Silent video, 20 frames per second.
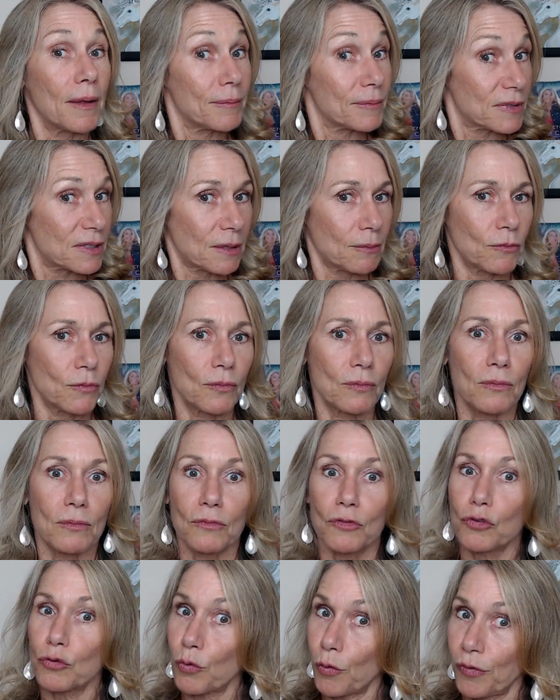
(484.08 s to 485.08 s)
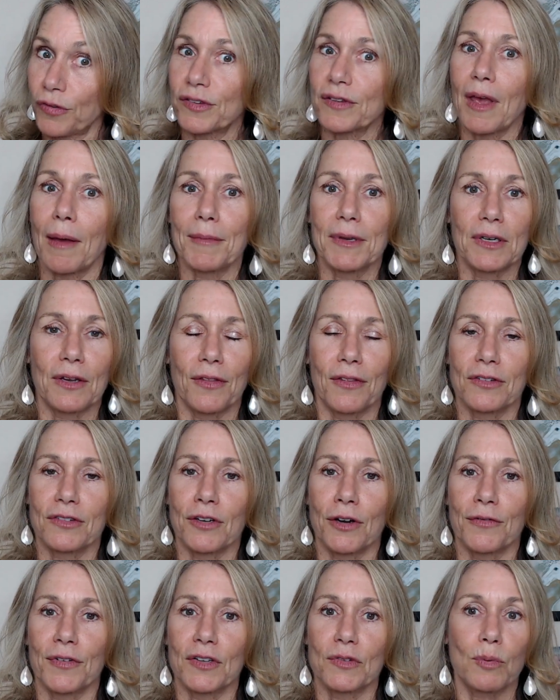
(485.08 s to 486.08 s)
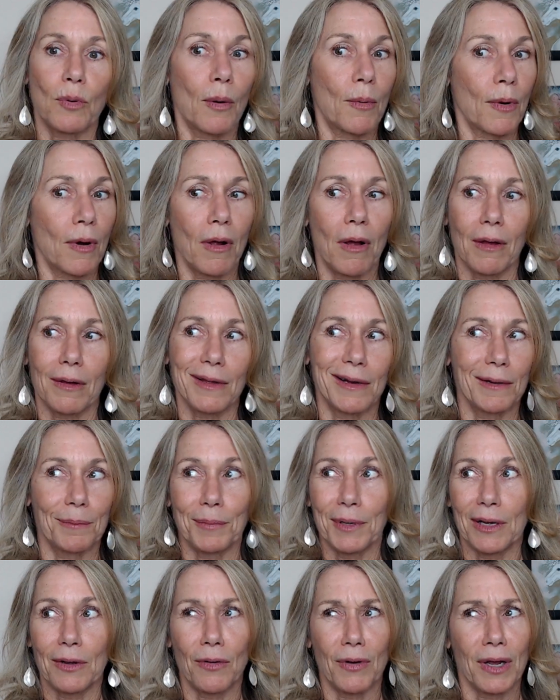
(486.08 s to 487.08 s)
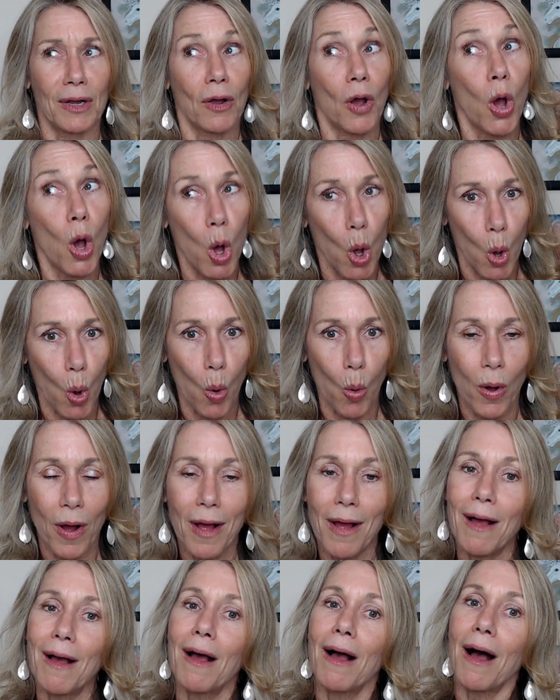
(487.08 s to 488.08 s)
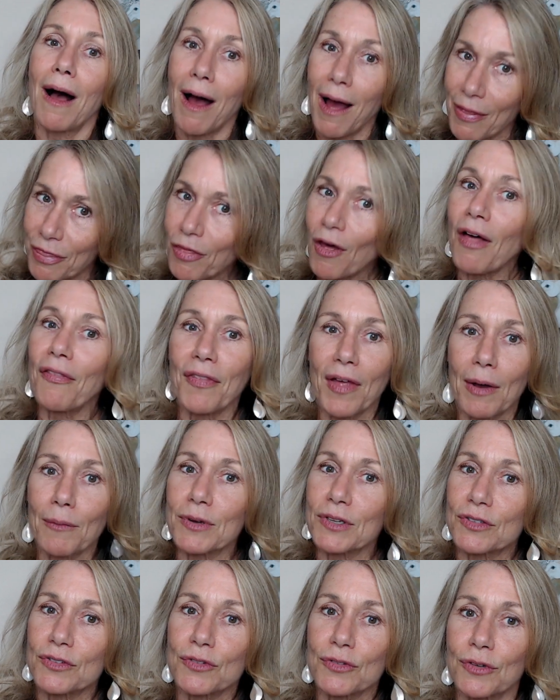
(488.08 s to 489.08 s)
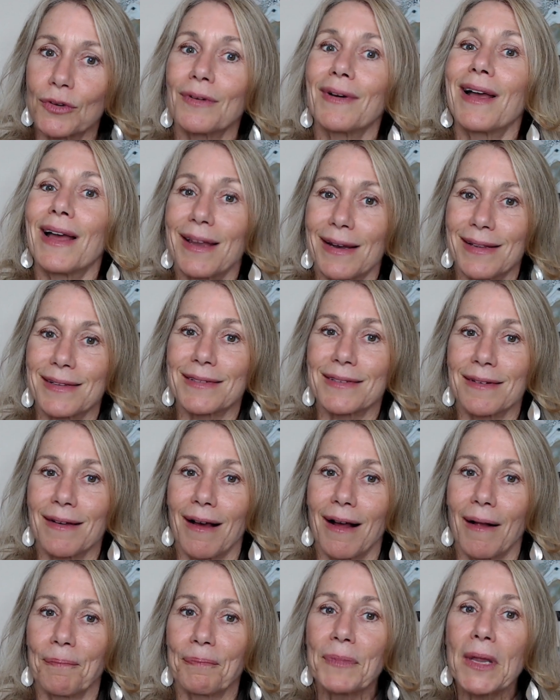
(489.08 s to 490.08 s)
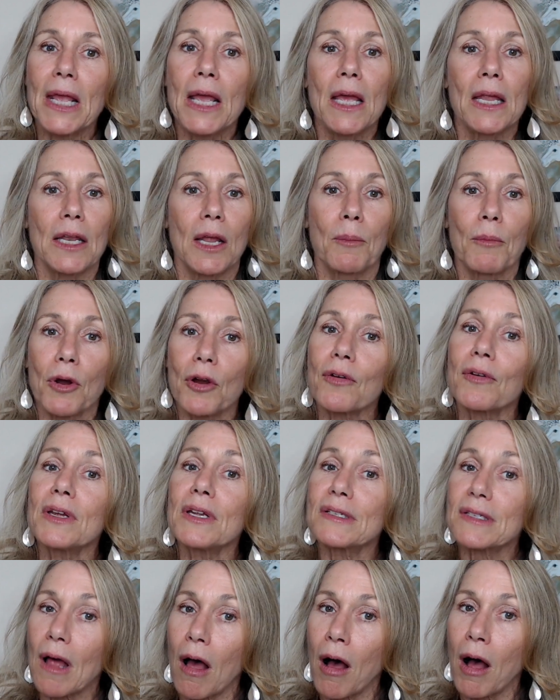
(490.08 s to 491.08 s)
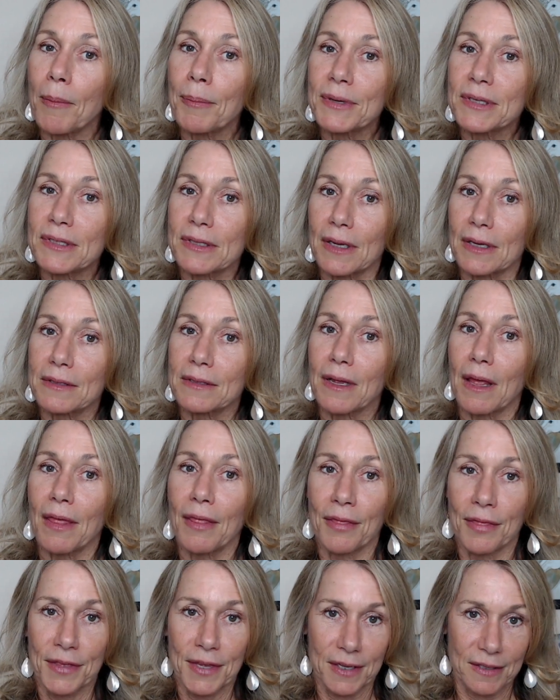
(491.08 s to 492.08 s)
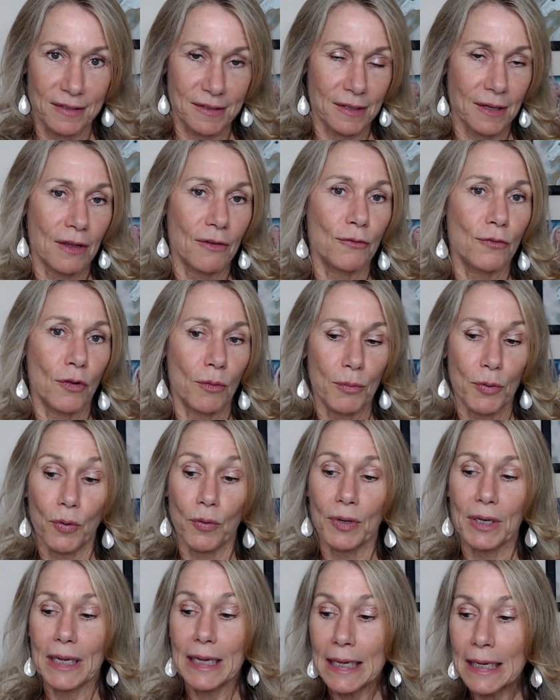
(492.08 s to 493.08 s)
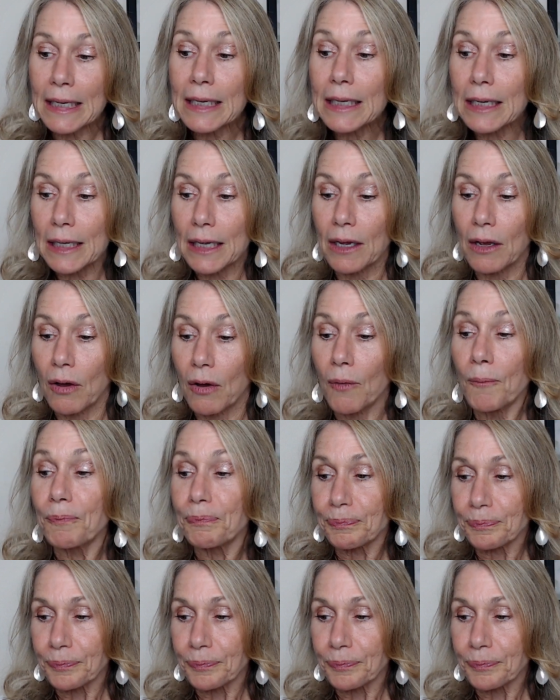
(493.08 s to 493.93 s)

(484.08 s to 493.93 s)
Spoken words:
some truths coming to the surface where we're all going to be going, oh, I thought that was true and it's not. Now, Mercury is opposite this full moon in Leo,